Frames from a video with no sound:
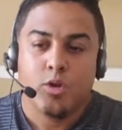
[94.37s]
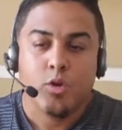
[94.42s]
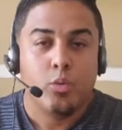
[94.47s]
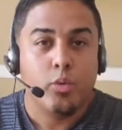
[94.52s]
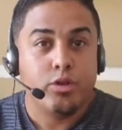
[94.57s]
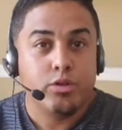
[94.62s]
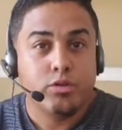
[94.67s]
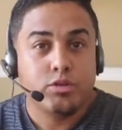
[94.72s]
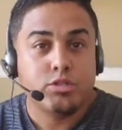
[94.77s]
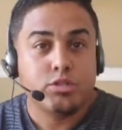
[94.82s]

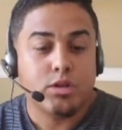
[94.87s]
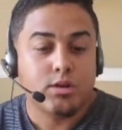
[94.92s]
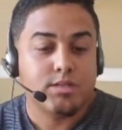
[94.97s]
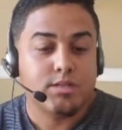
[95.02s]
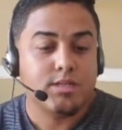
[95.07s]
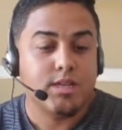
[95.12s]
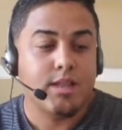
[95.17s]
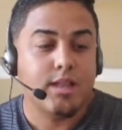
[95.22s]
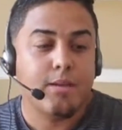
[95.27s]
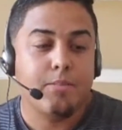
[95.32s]
When you start
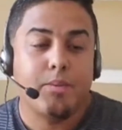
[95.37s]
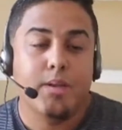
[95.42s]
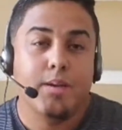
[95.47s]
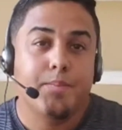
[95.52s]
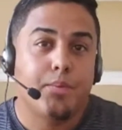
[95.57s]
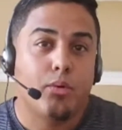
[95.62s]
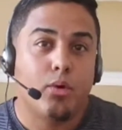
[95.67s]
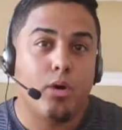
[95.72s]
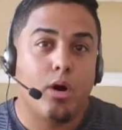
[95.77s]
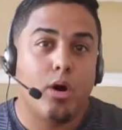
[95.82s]
sending
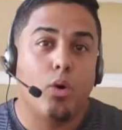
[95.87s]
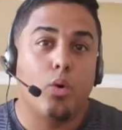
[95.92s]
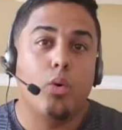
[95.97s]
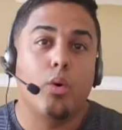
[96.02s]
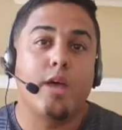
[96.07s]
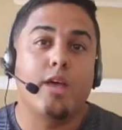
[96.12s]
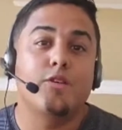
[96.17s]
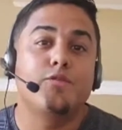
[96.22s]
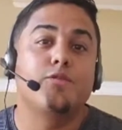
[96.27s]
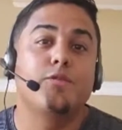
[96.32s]
people
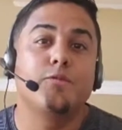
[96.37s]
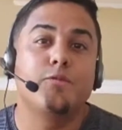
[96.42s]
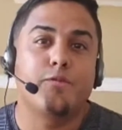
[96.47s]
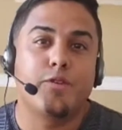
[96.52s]
away from